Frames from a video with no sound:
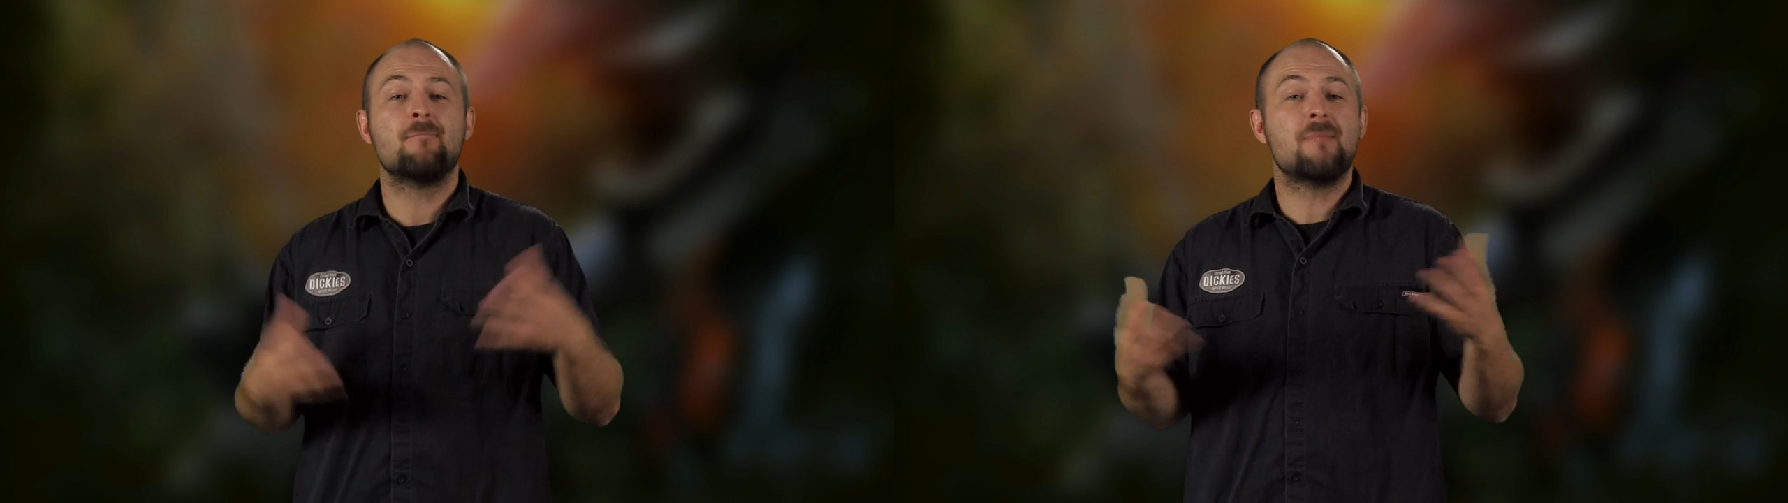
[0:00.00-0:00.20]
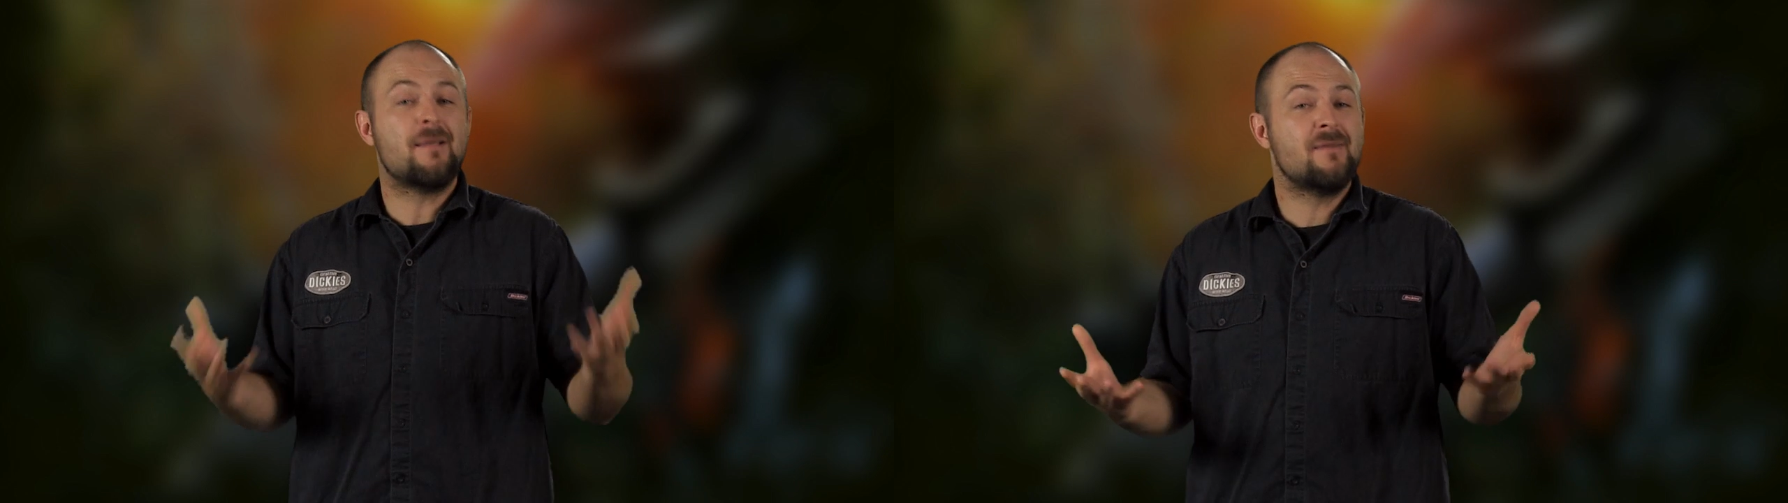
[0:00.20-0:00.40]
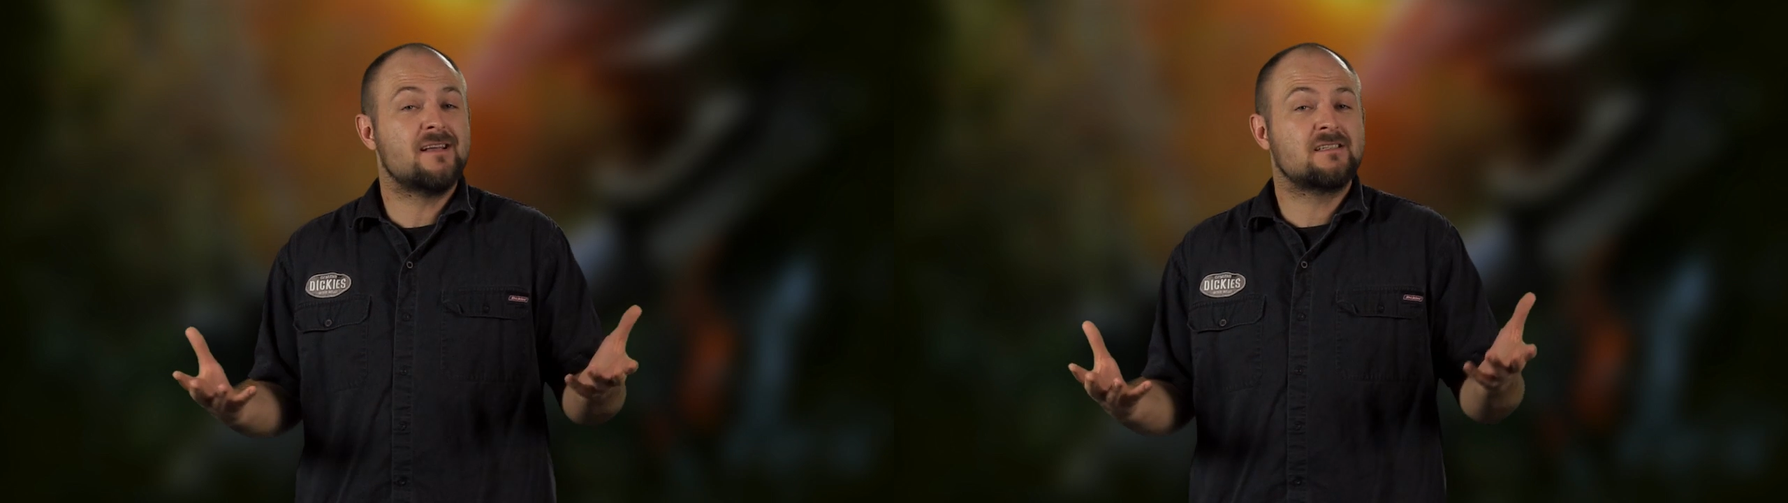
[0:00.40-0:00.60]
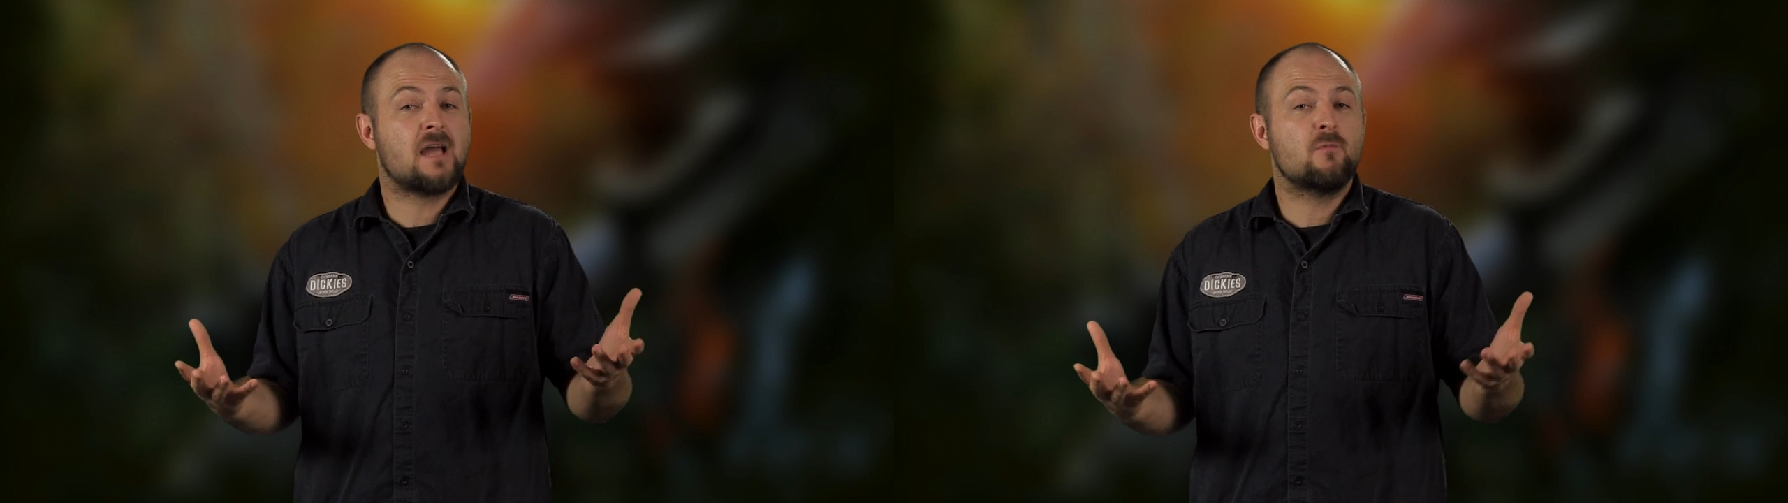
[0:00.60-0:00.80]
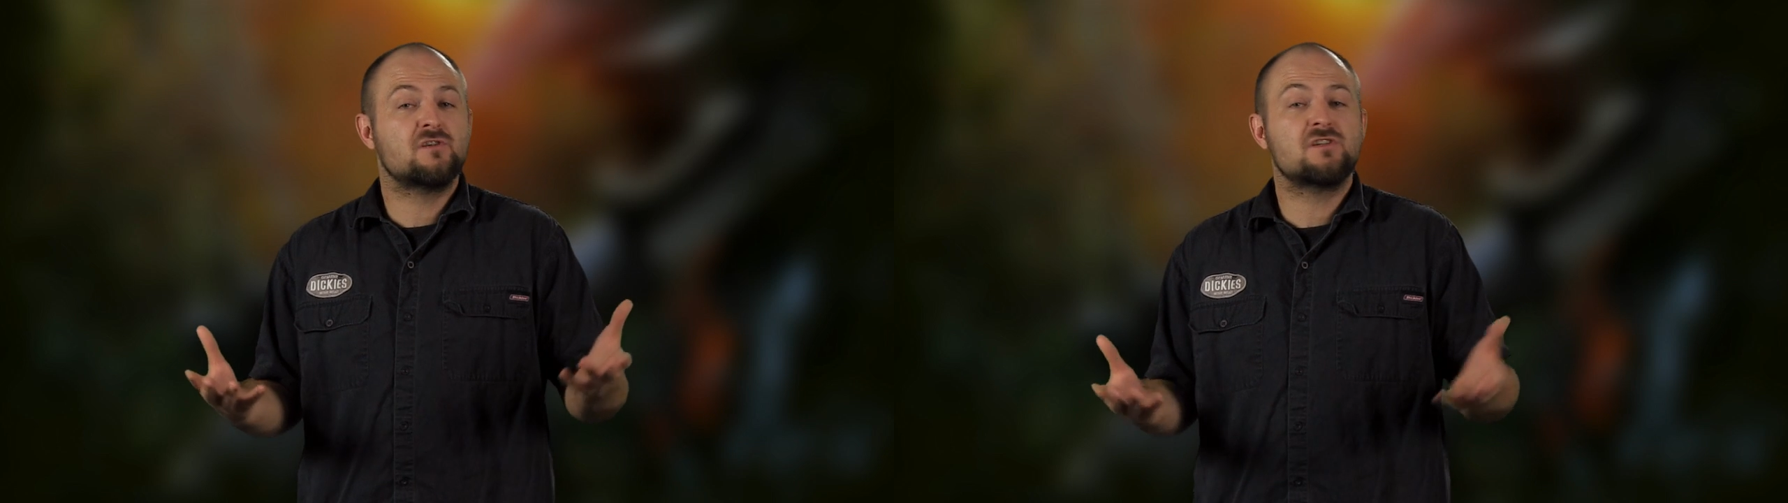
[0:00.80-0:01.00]
Maybe it's
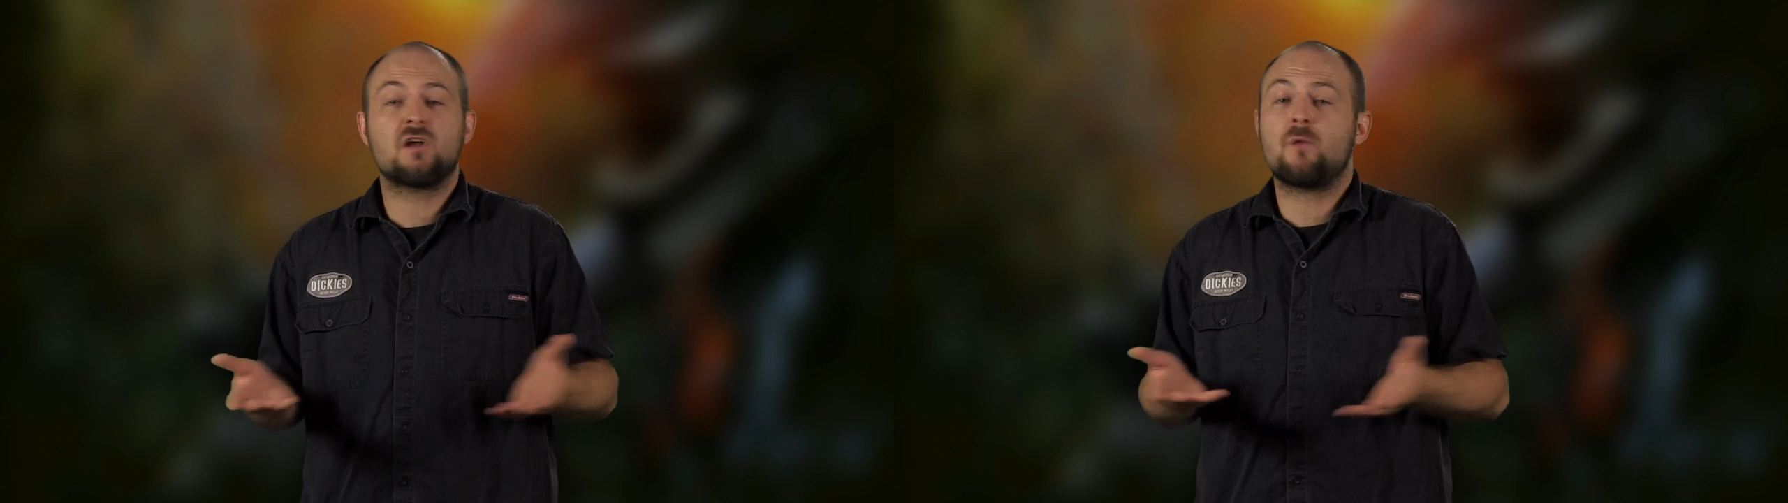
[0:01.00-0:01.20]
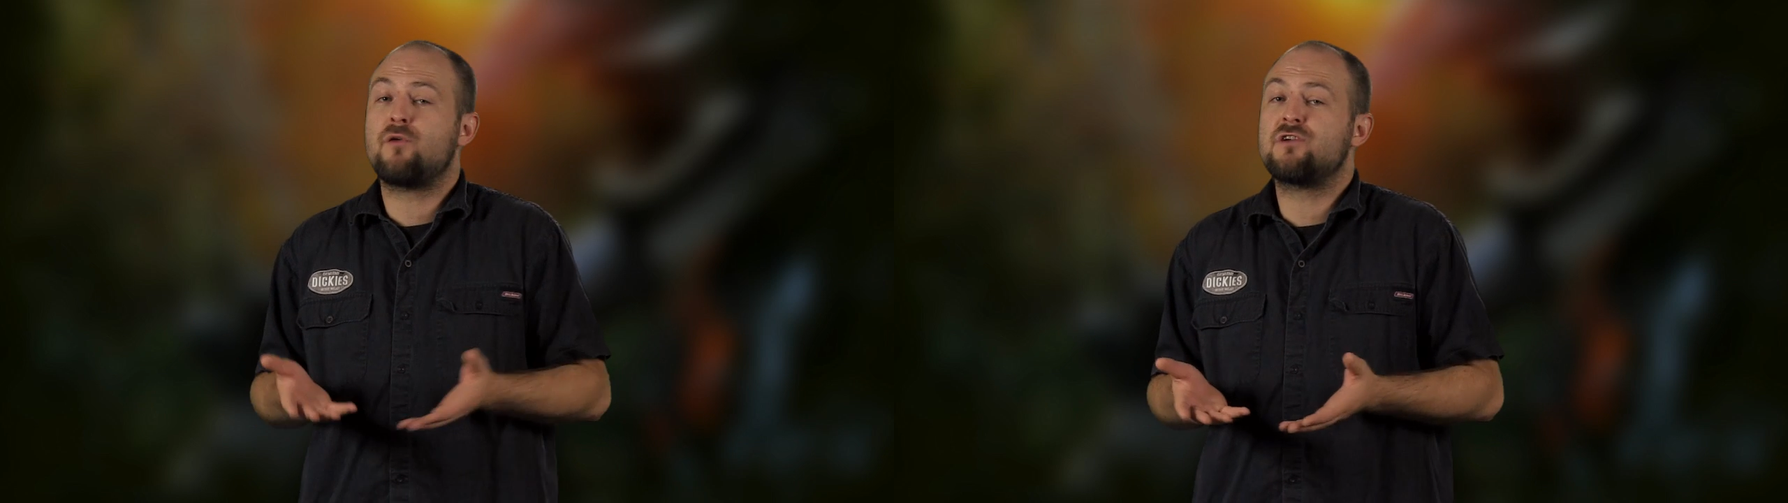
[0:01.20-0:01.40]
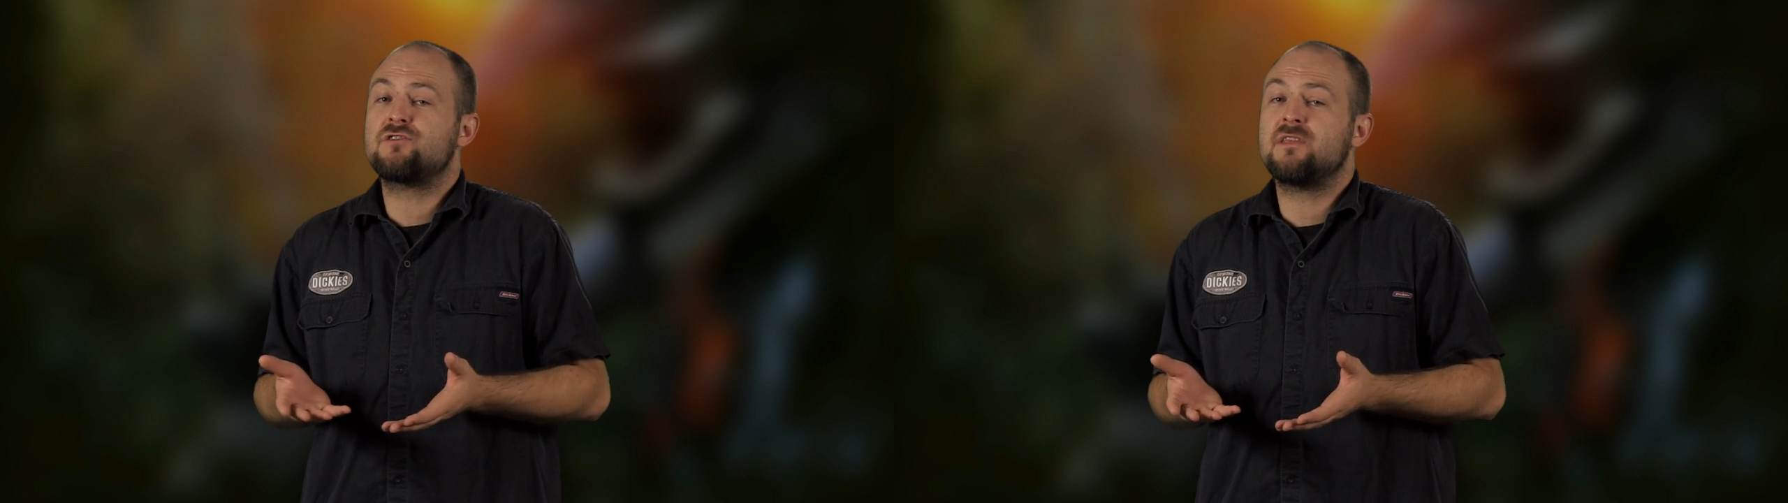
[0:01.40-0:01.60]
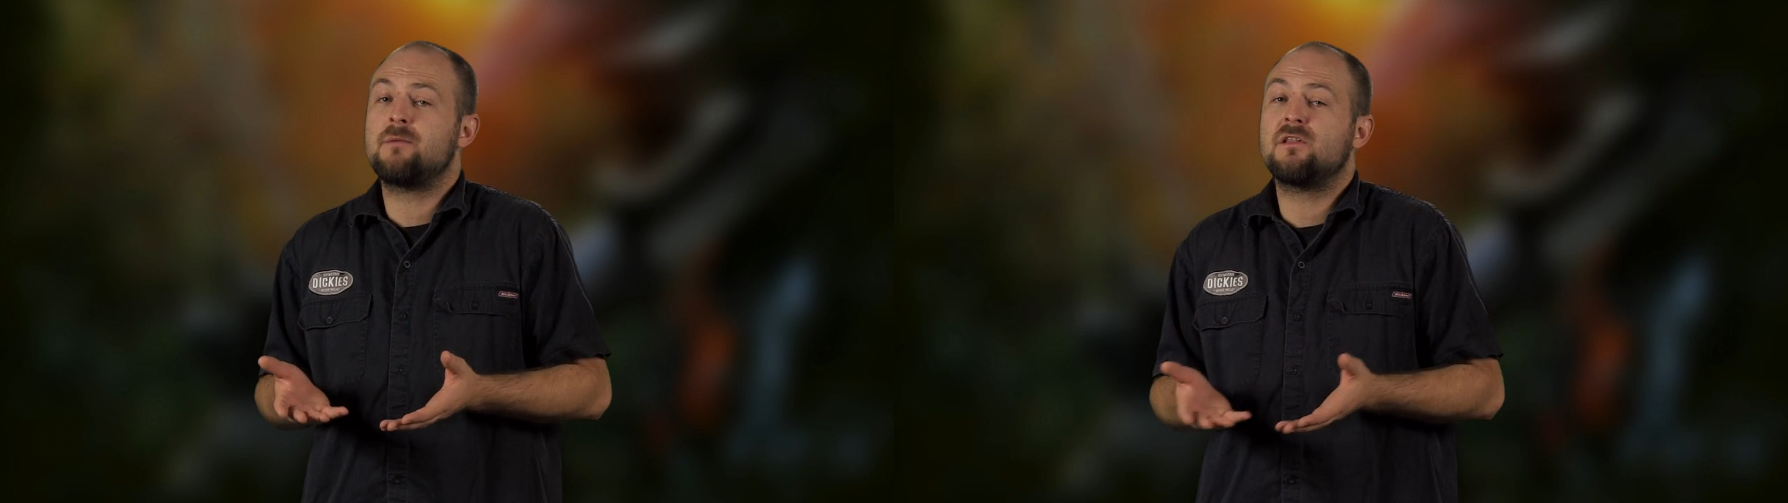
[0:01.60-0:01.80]
time we should start pressuring them